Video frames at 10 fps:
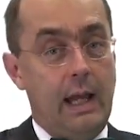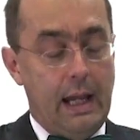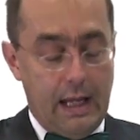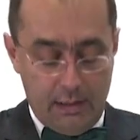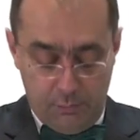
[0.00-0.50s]

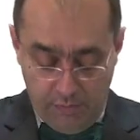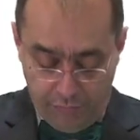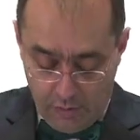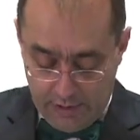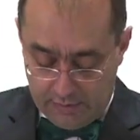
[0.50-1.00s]
And
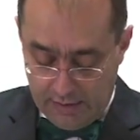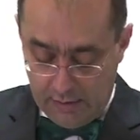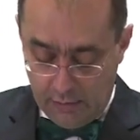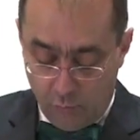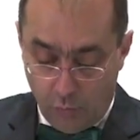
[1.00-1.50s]
before I
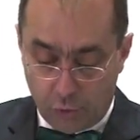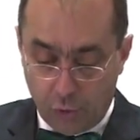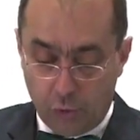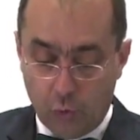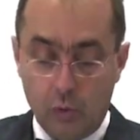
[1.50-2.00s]
tell you what
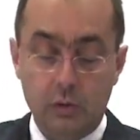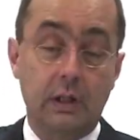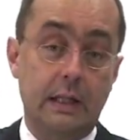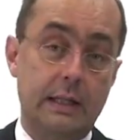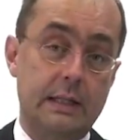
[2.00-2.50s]
to do,
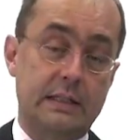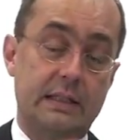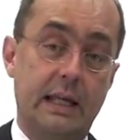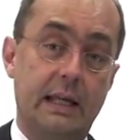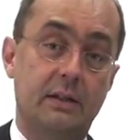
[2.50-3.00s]
here's
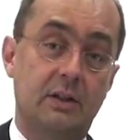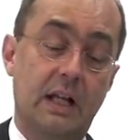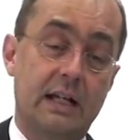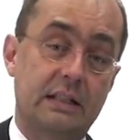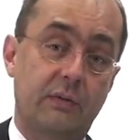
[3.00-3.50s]
the
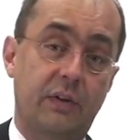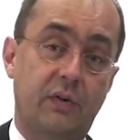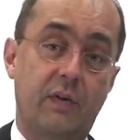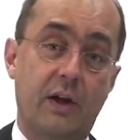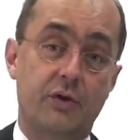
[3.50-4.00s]
in-class quiz
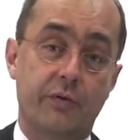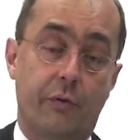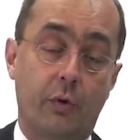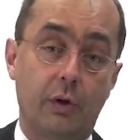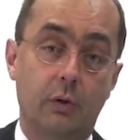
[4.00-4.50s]
question
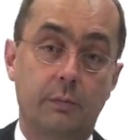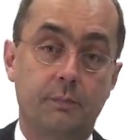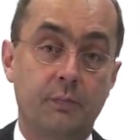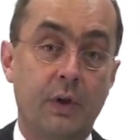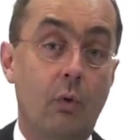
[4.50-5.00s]
for you.
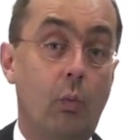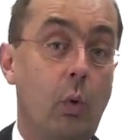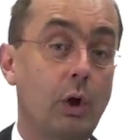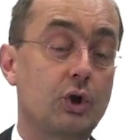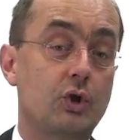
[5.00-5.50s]

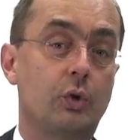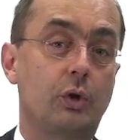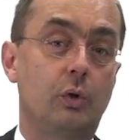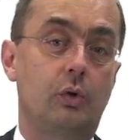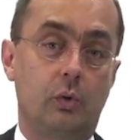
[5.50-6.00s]
What
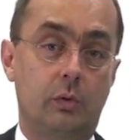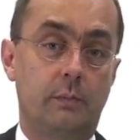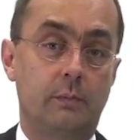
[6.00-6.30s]
should you do?